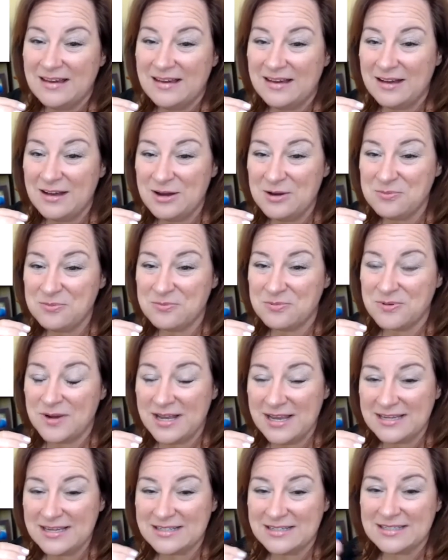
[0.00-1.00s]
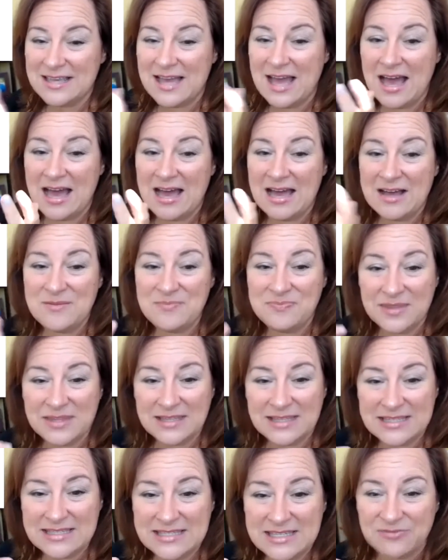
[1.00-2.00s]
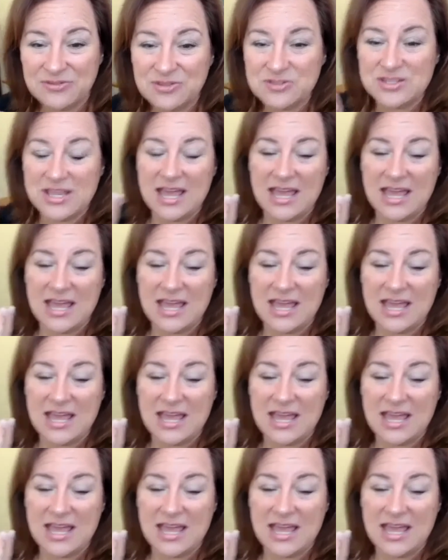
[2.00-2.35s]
All right. Let's see if there's